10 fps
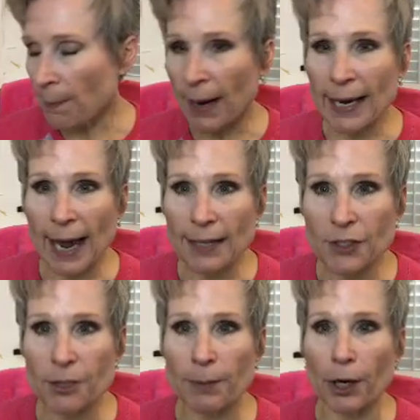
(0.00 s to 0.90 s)

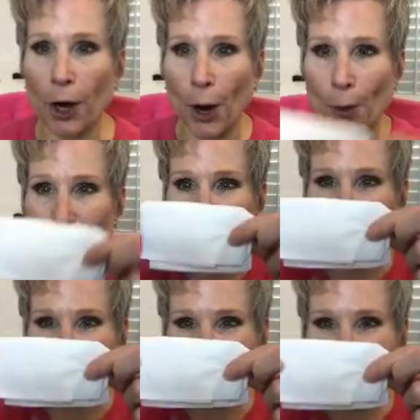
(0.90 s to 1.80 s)
customer, oh
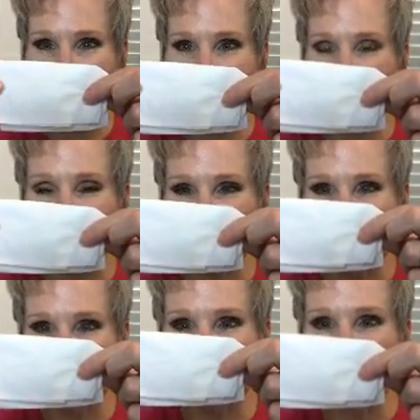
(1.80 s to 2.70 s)
look, there's
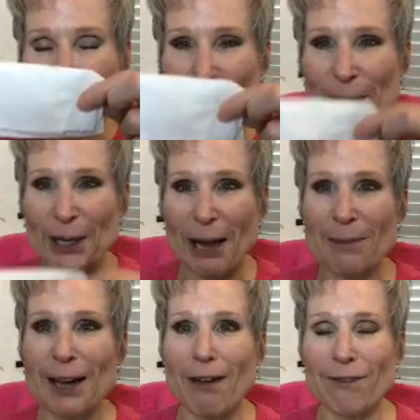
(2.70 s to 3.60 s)
still stripper
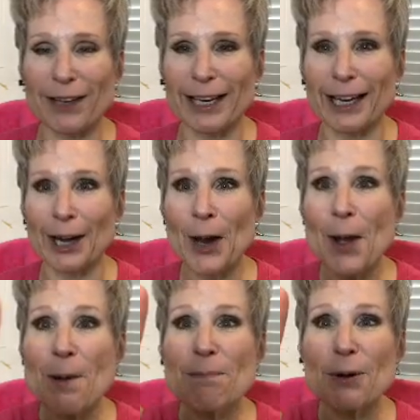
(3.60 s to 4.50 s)
coming off on here,
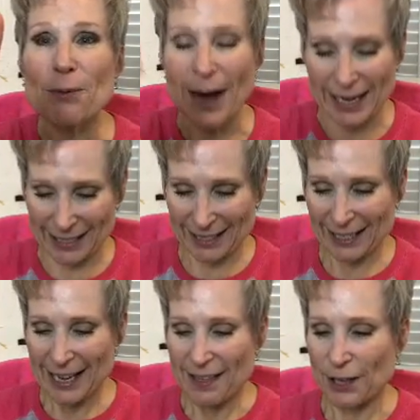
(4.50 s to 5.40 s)
but wait,
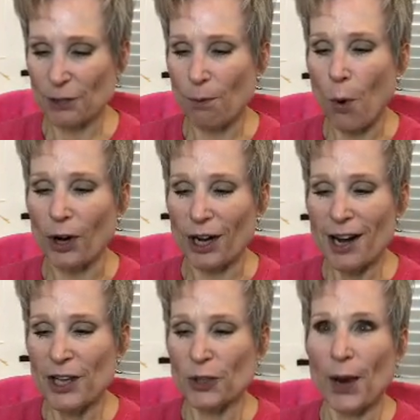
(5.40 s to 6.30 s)
there's more.
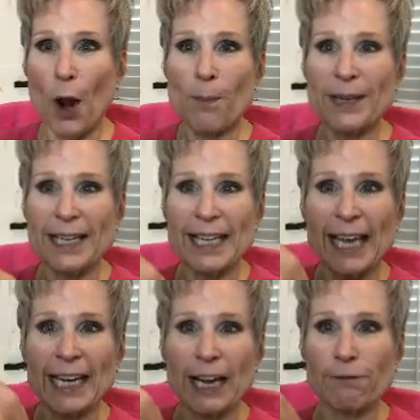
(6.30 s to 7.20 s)
So I open it
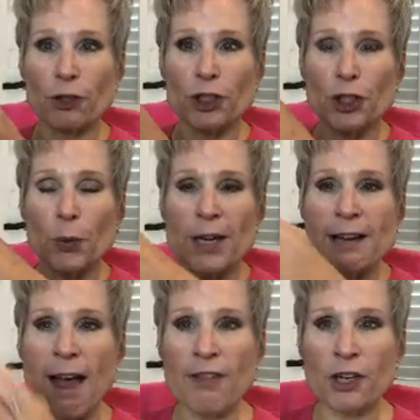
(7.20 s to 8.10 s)
again and I fold it to
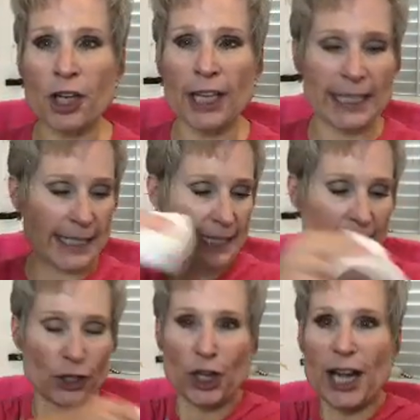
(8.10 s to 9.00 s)
another clean
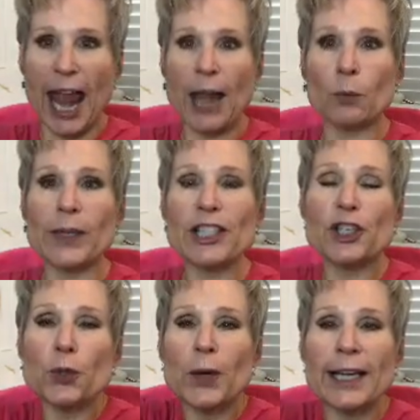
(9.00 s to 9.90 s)
section, and we
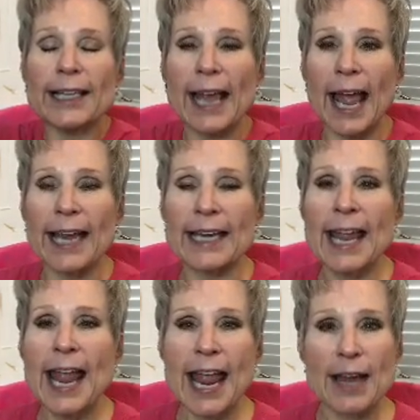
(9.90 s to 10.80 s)
do it again.
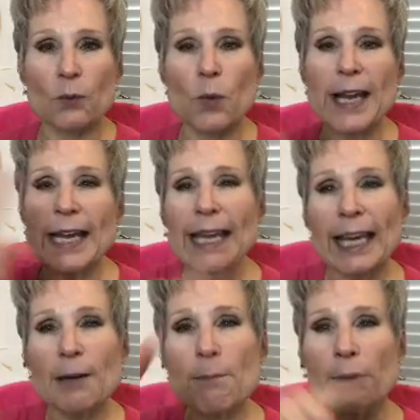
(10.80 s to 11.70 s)
And we
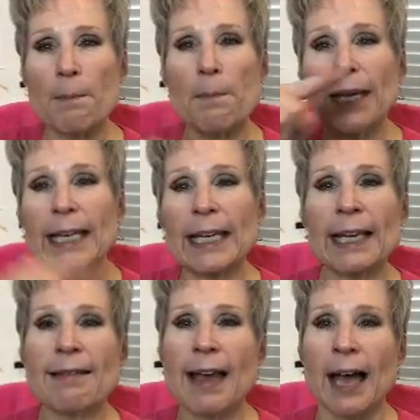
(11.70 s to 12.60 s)
keep
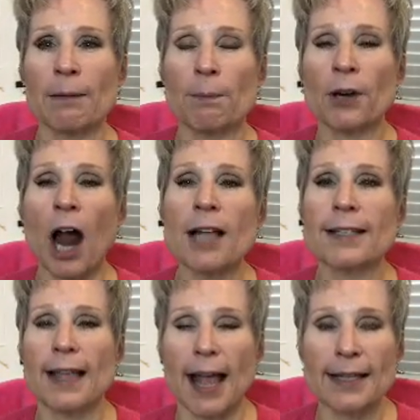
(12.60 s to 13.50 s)
repeating that
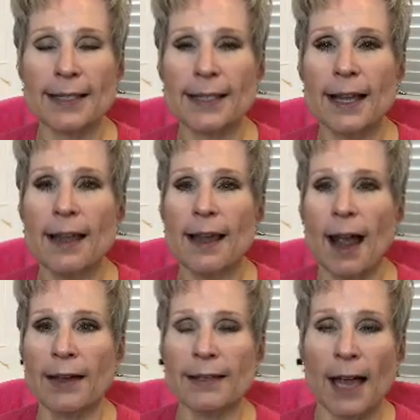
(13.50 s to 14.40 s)
process
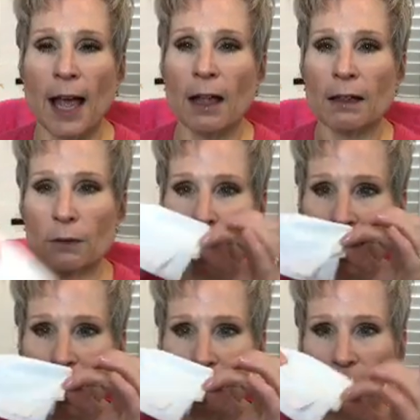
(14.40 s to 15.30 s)
until we
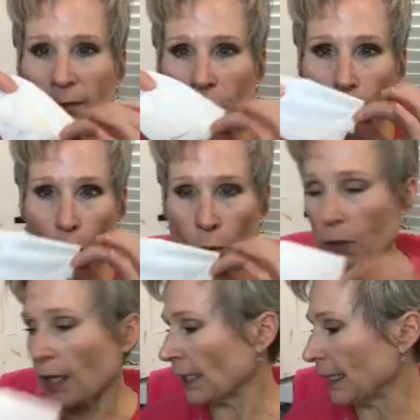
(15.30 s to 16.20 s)
get, you know,
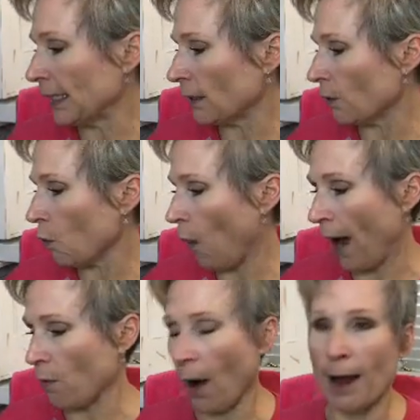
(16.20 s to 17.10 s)
clean
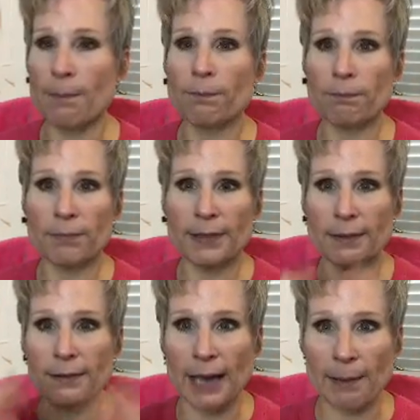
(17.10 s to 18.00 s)
wet wipe,
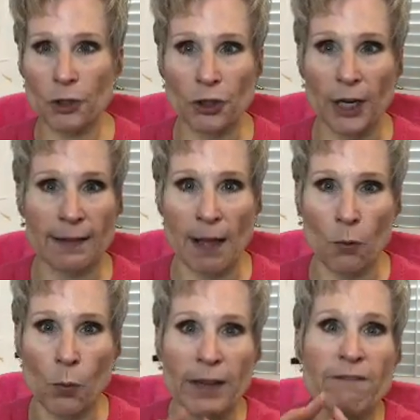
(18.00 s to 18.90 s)
demonstrating
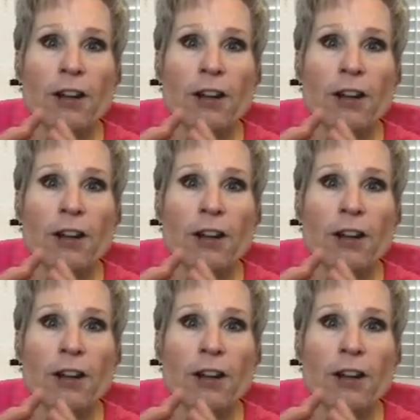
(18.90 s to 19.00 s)
that we've